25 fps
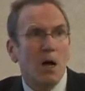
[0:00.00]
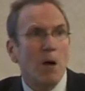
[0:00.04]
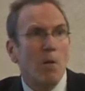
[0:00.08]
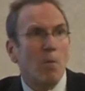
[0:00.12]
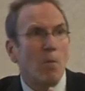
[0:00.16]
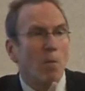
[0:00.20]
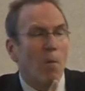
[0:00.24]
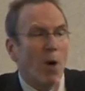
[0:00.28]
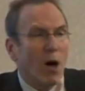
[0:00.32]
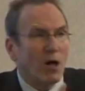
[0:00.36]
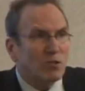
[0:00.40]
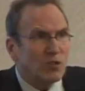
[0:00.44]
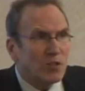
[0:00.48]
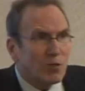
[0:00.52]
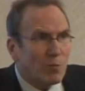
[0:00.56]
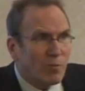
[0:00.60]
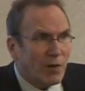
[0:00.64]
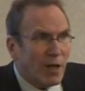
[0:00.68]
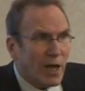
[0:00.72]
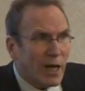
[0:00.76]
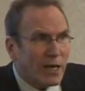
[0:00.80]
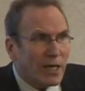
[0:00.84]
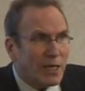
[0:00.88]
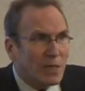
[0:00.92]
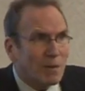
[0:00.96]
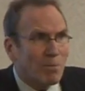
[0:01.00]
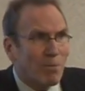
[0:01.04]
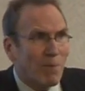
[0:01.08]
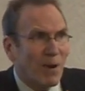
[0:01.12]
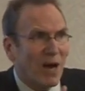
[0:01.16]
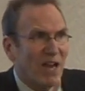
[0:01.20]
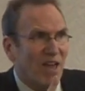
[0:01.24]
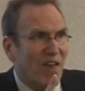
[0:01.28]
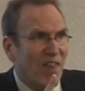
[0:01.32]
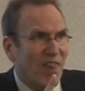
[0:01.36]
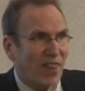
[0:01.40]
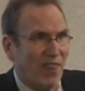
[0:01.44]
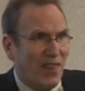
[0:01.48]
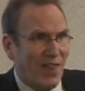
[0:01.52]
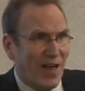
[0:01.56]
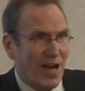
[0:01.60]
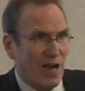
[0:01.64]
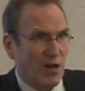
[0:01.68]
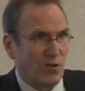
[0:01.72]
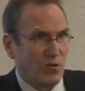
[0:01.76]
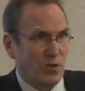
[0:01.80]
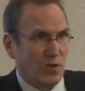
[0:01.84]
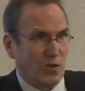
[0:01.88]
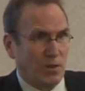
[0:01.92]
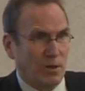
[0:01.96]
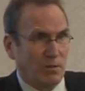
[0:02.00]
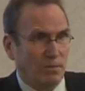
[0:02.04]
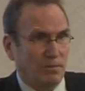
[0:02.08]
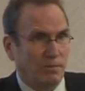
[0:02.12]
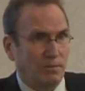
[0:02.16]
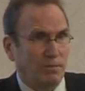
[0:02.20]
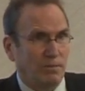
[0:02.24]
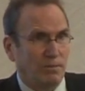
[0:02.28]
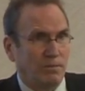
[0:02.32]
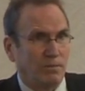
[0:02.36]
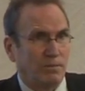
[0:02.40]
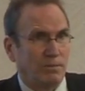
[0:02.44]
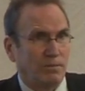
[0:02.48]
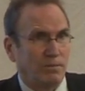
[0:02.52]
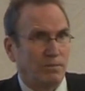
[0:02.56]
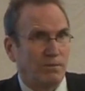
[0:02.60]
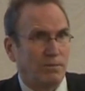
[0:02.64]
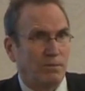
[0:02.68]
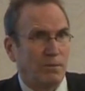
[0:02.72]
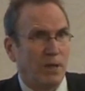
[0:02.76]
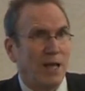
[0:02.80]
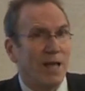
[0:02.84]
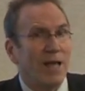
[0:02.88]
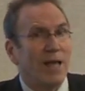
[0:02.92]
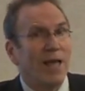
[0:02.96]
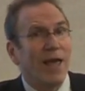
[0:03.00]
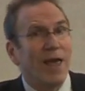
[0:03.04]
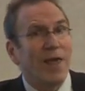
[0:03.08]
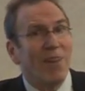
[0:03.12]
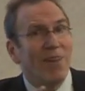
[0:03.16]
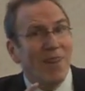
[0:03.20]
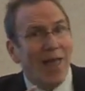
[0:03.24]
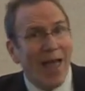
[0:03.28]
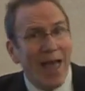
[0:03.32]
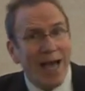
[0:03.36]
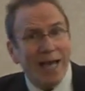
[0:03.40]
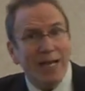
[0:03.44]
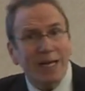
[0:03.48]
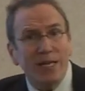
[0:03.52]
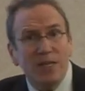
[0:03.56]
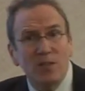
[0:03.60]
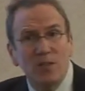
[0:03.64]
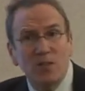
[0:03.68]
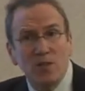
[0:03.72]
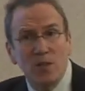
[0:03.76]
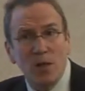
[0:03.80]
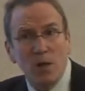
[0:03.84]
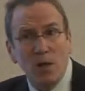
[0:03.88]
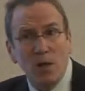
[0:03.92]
Multiply it by a thousand and that is the